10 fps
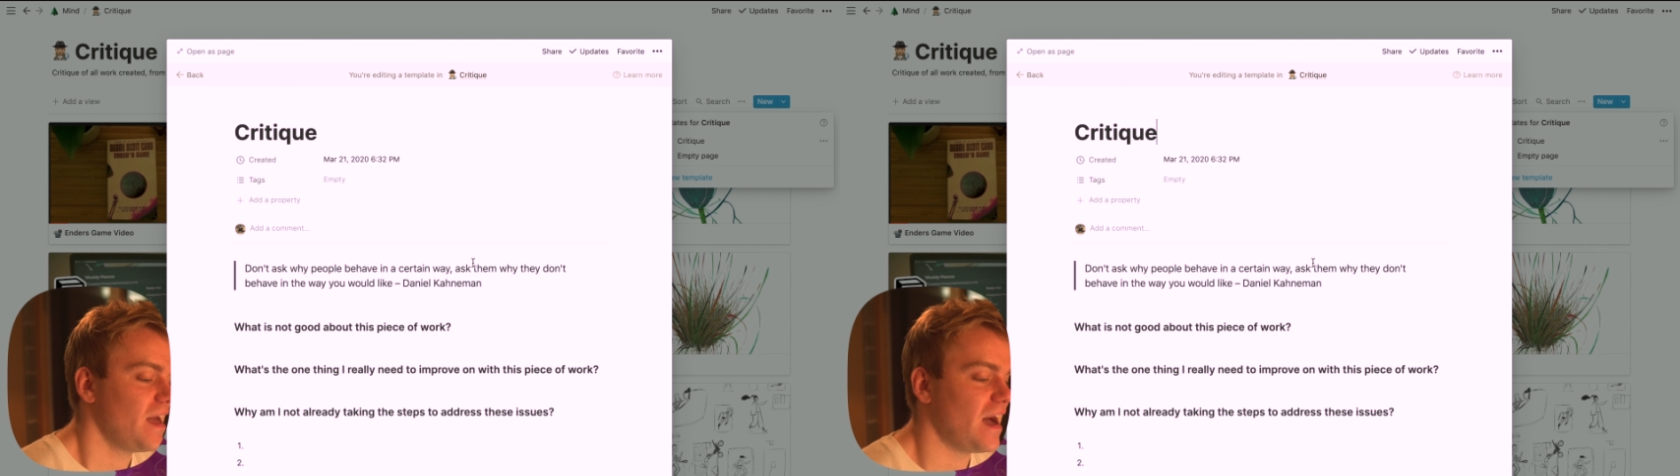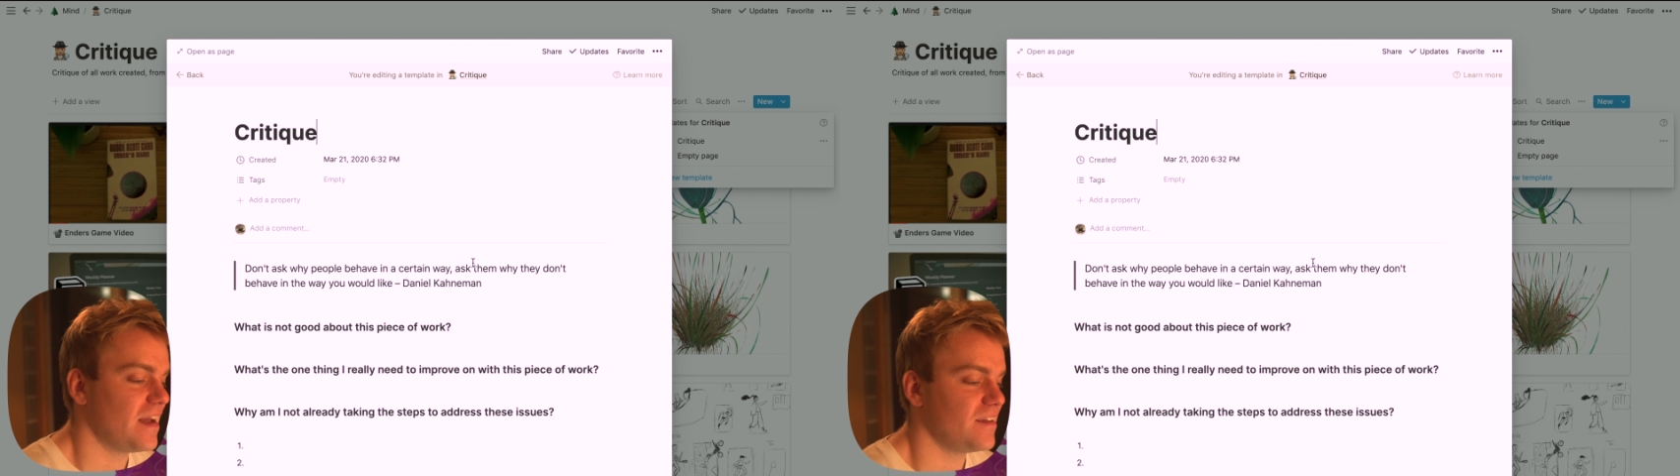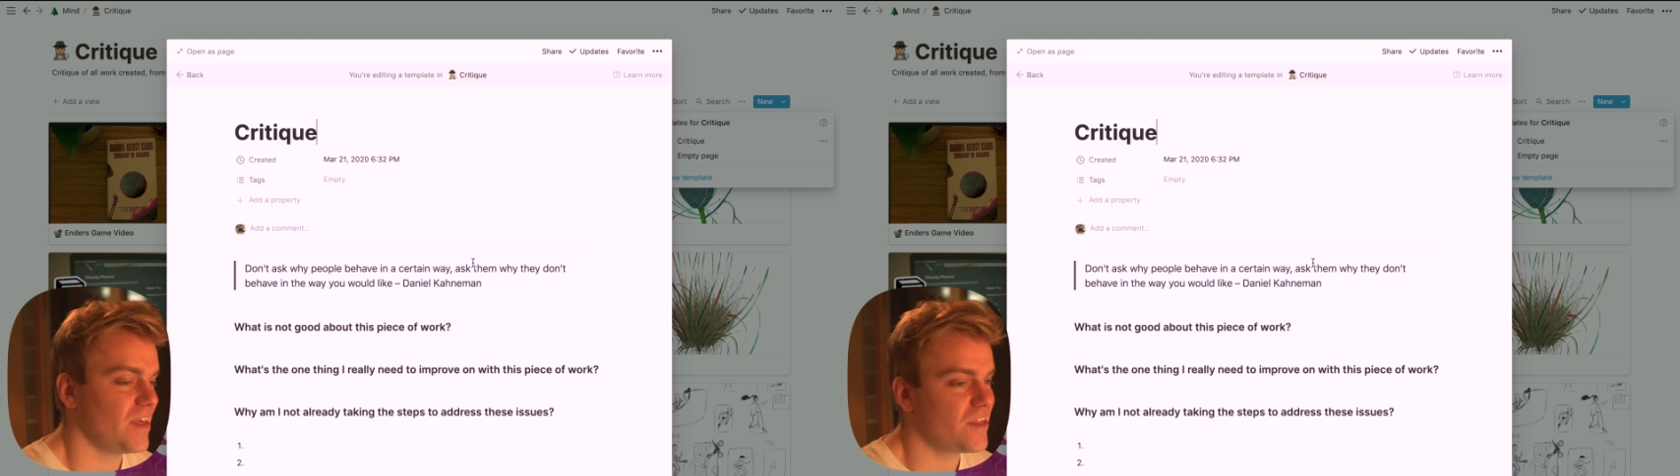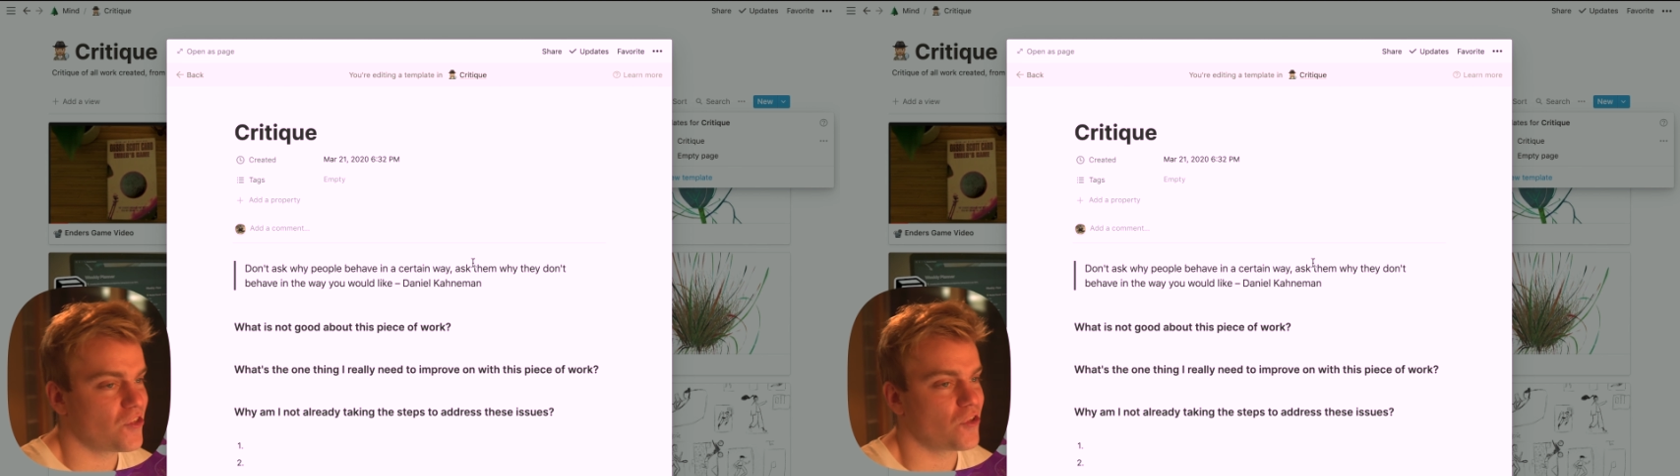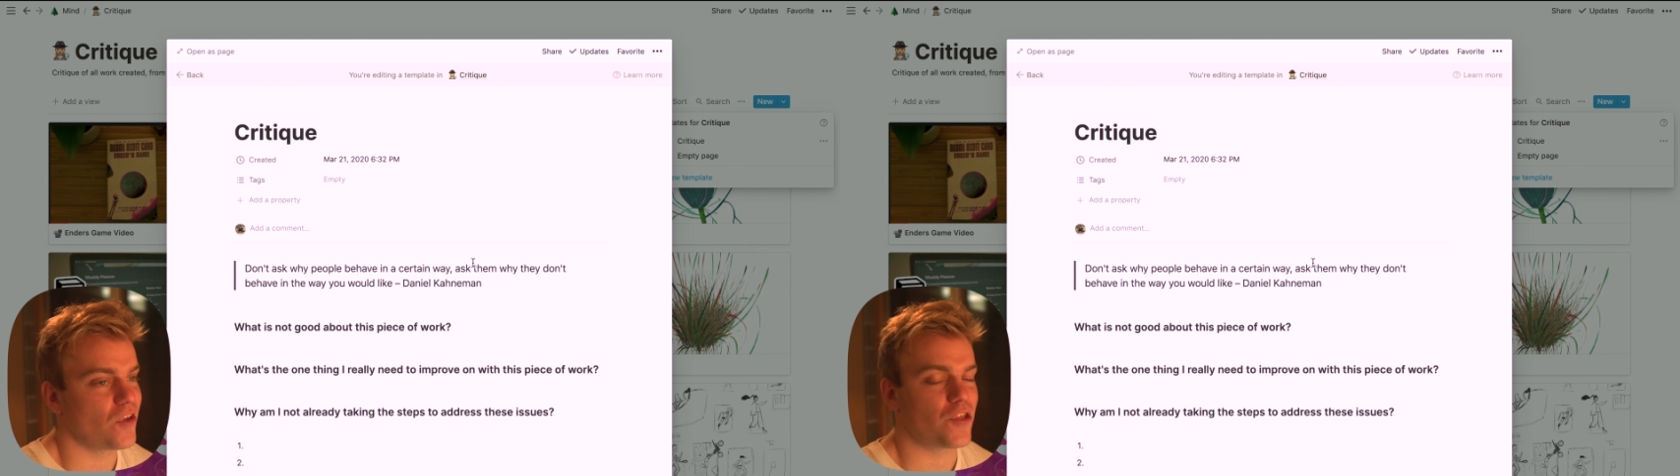And this
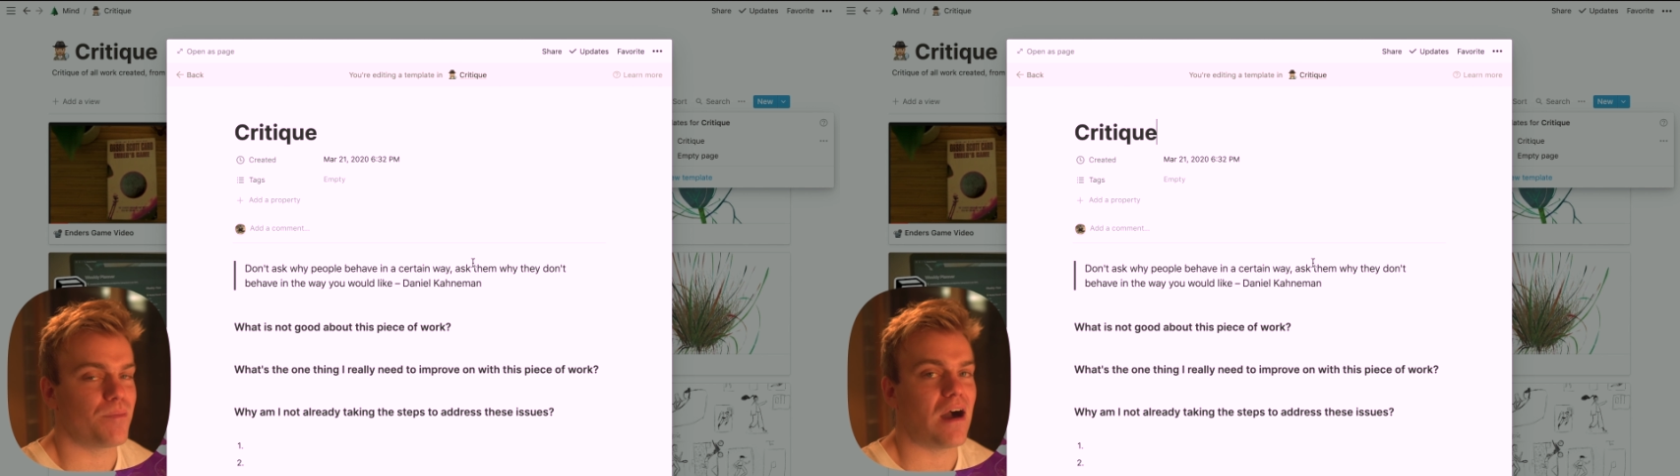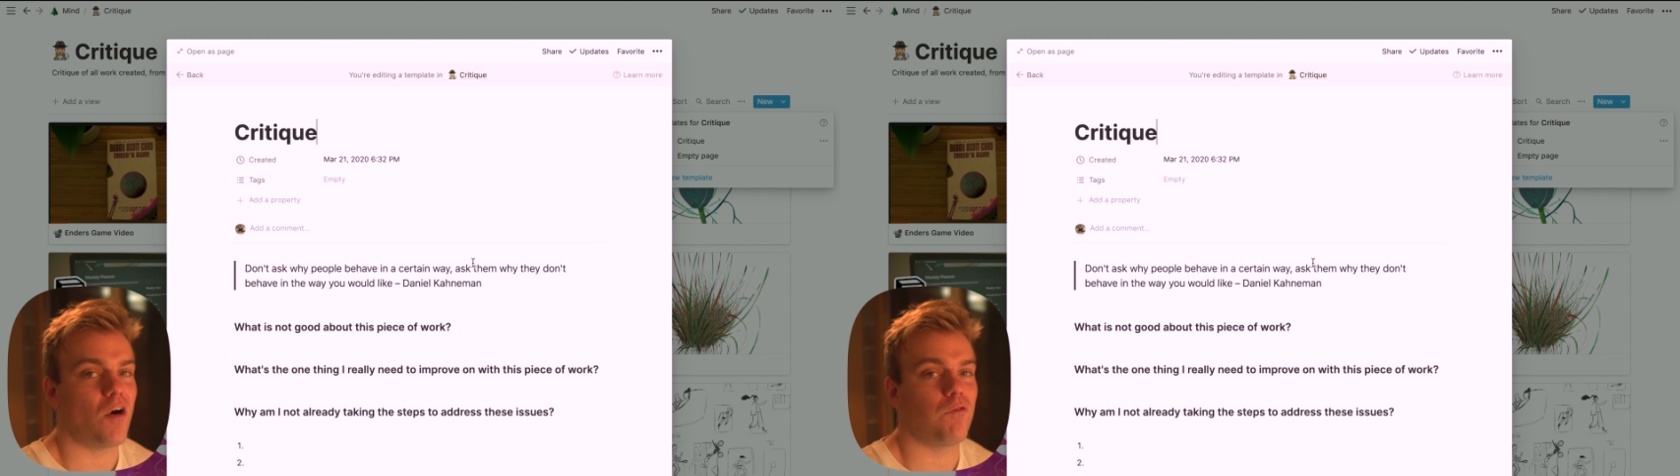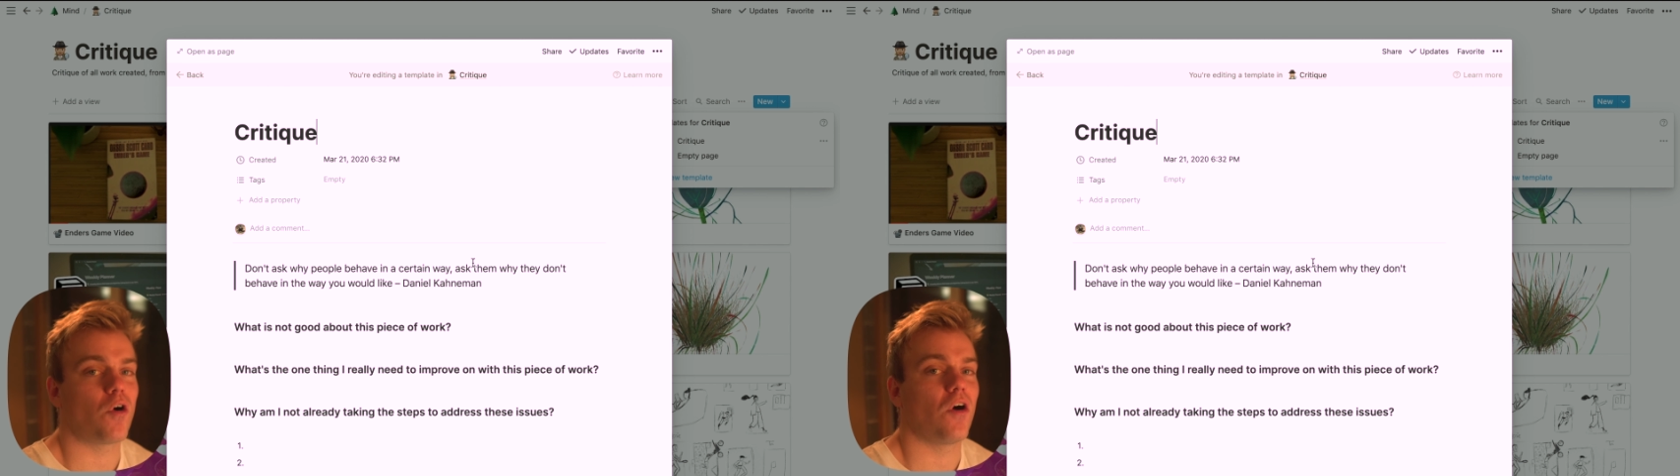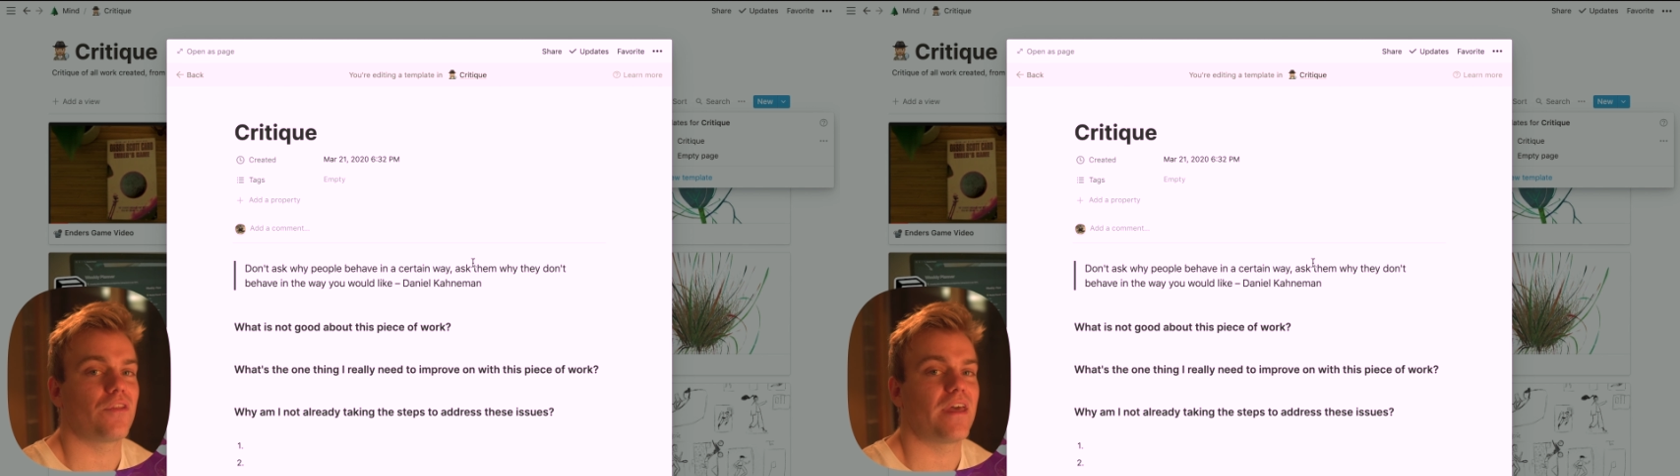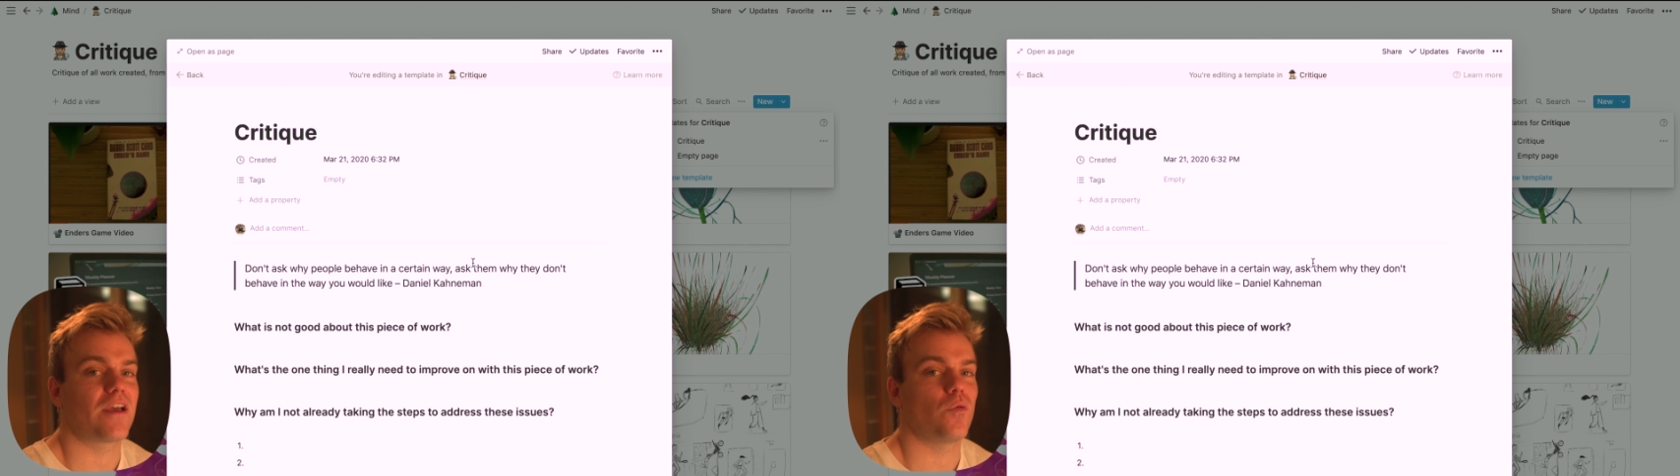is just such a powerful
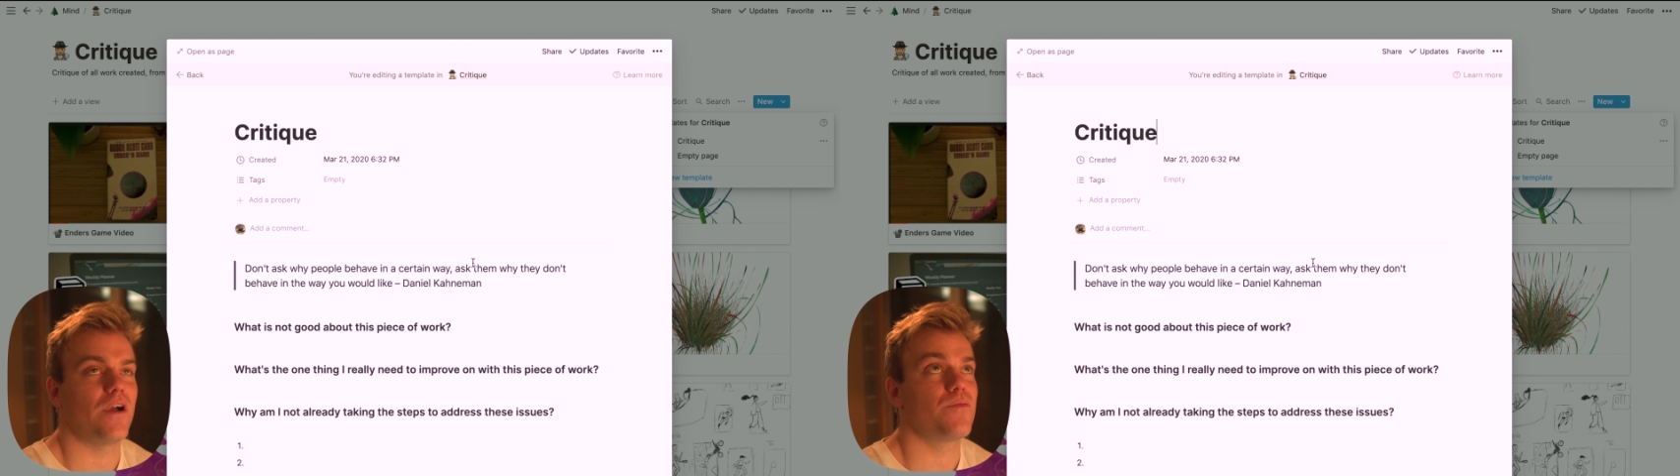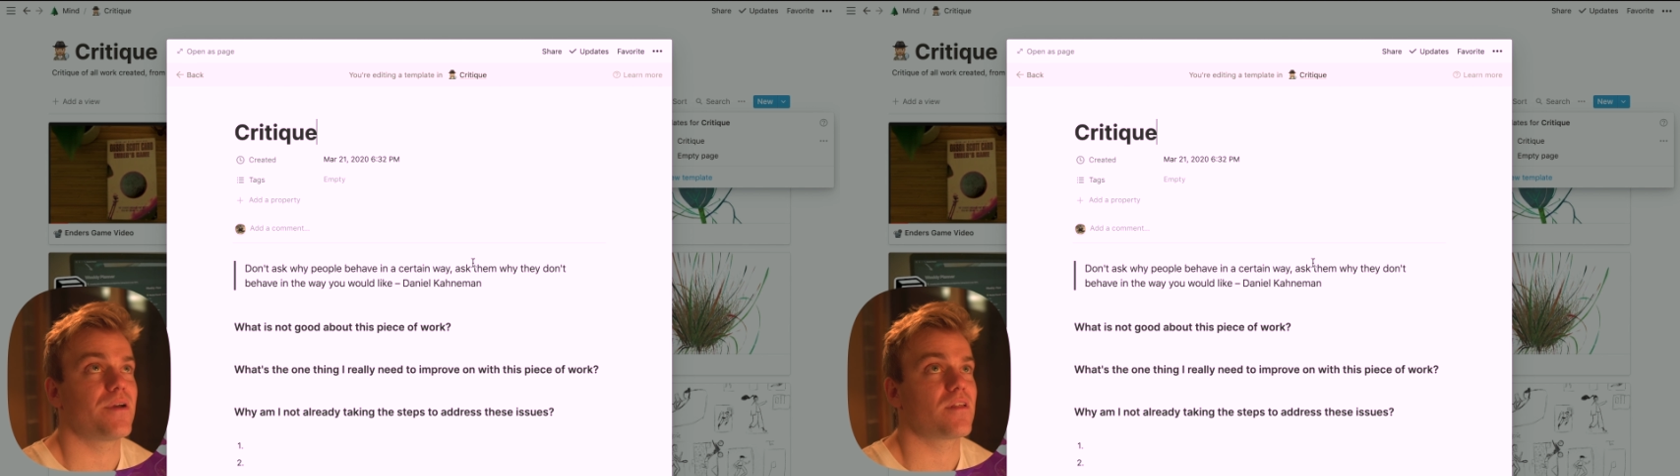context switch,